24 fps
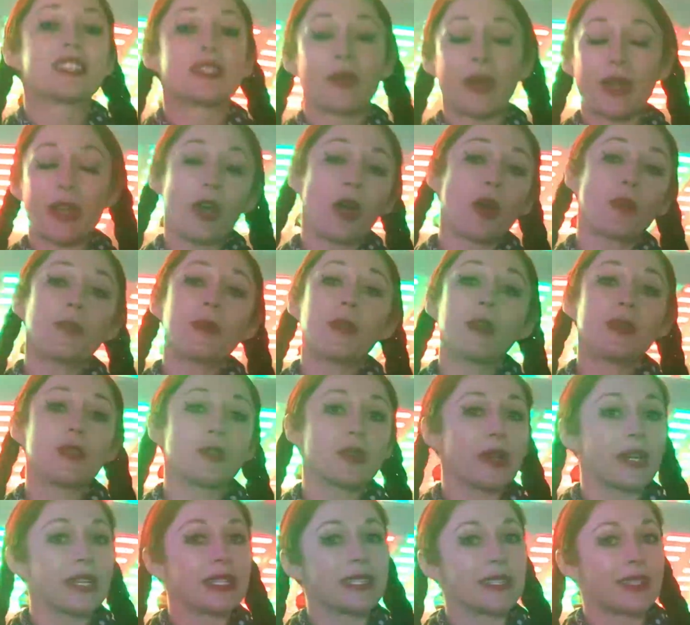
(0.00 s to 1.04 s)
So I hope you
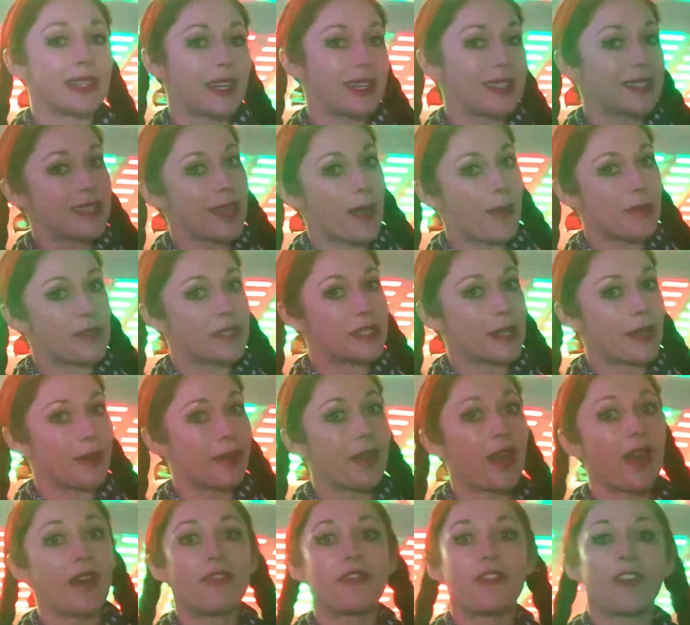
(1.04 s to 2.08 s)
enjoyed today's
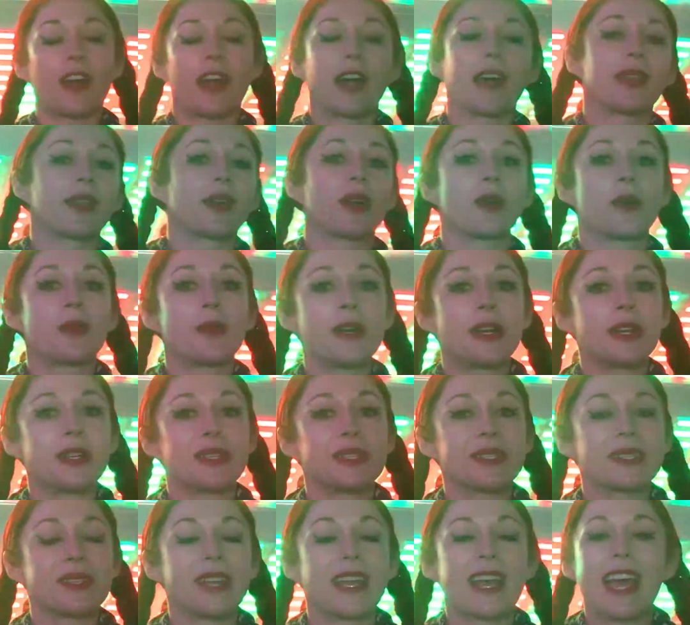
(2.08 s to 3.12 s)
episode of For Heather or
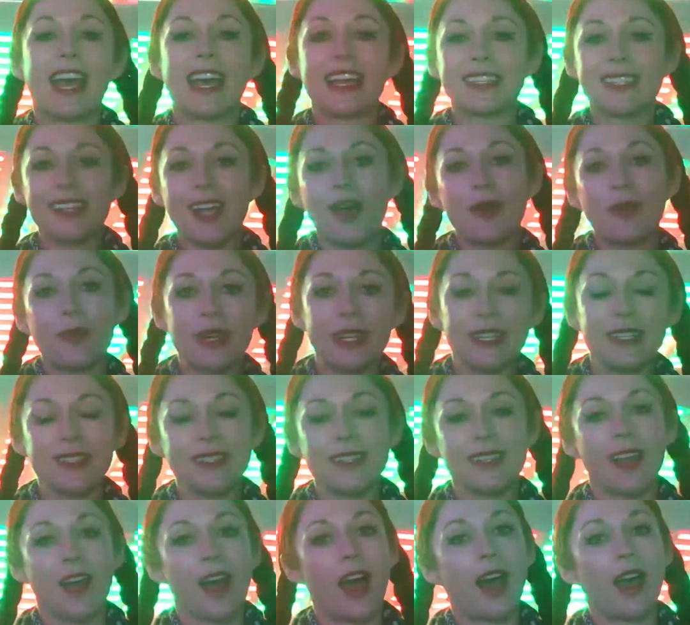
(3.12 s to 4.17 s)
Worse. As always,
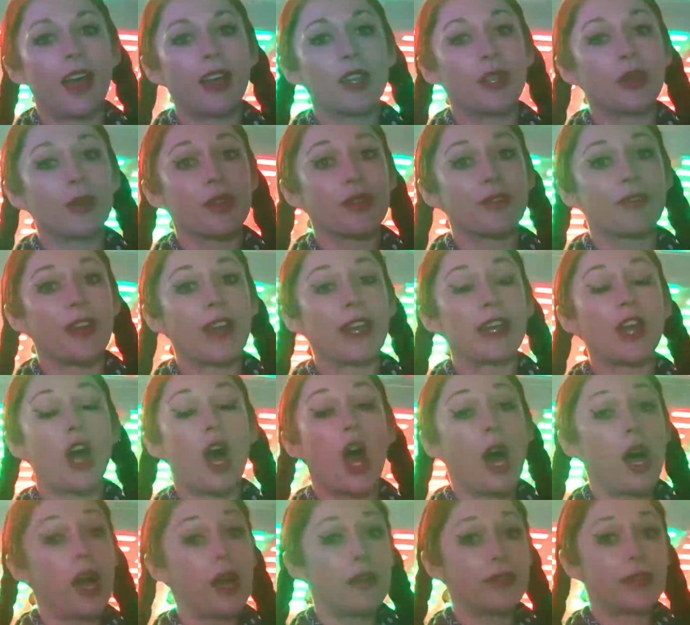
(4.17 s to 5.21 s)
you can find
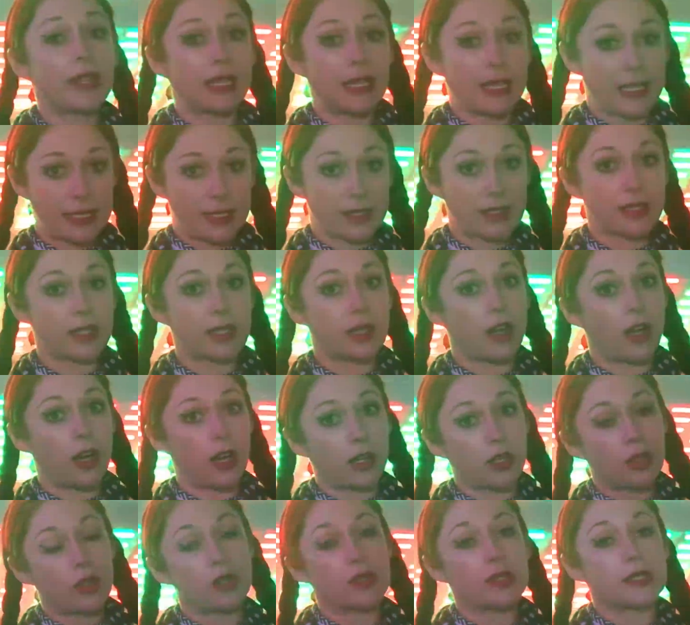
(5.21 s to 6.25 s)
all the links to the
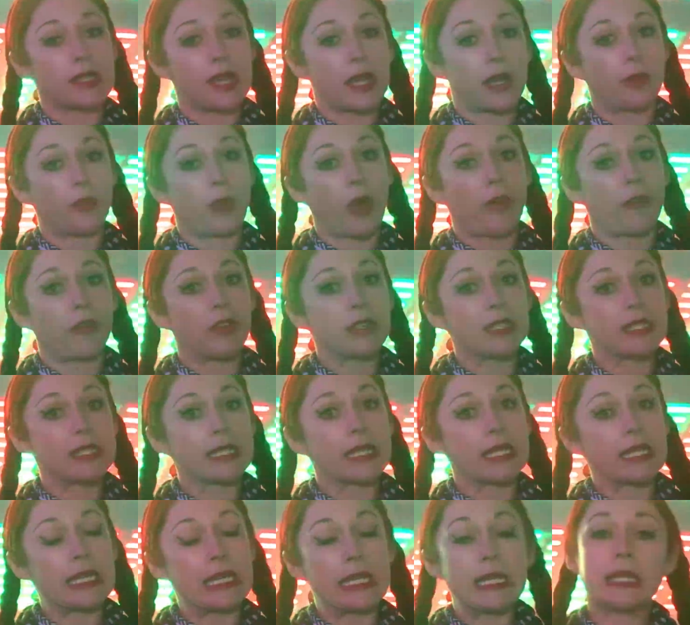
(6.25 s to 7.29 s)
articles I am
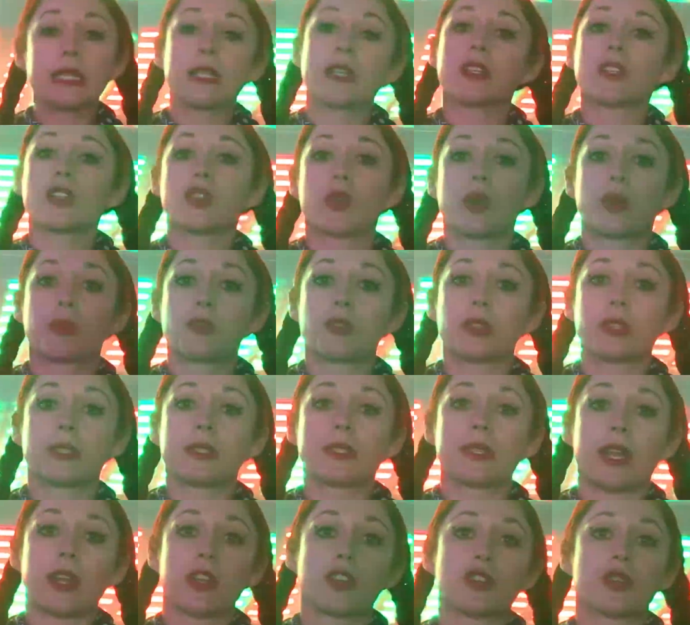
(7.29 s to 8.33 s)
referencing in the
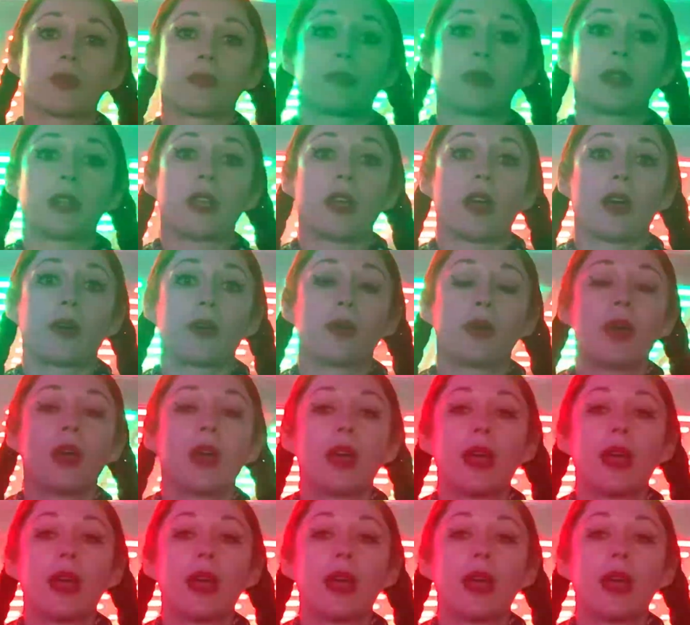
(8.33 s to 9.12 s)
description section below.